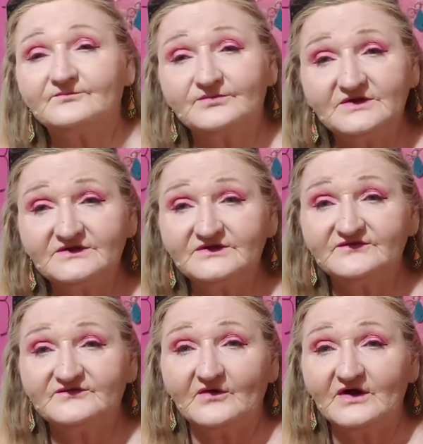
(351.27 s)
Really
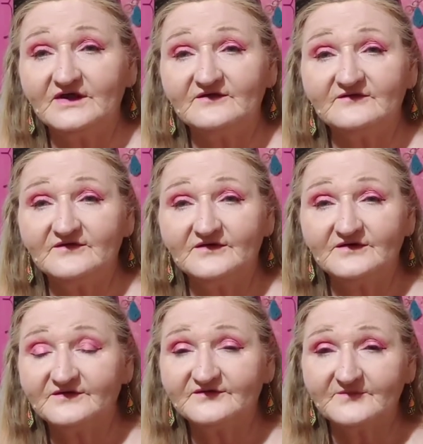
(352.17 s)
enjoy
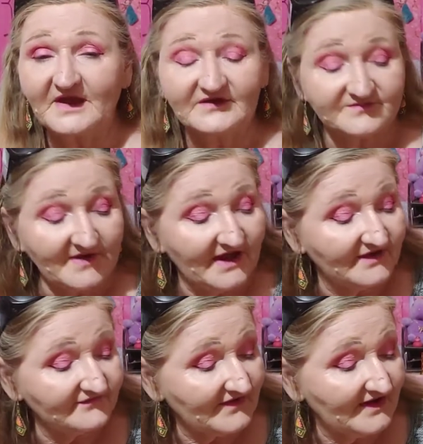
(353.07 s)

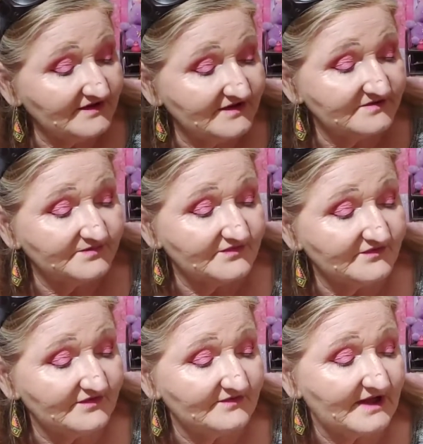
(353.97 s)
Smashbox. I need to
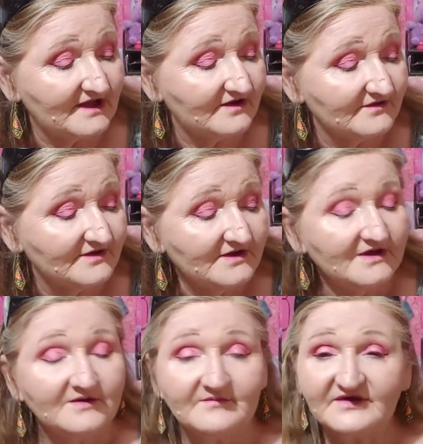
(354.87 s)
pull out
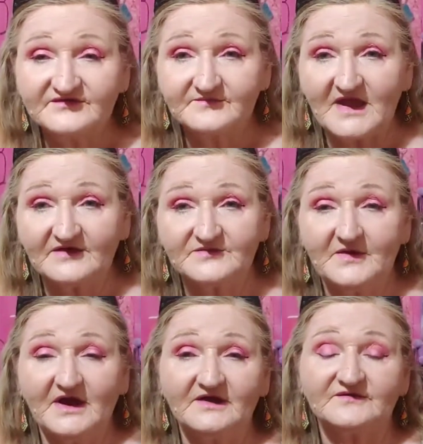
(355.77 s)
my
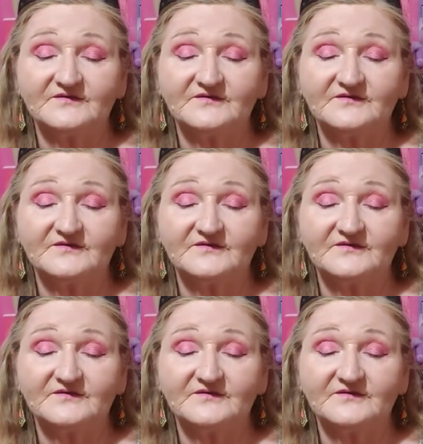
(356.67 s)
Smashbox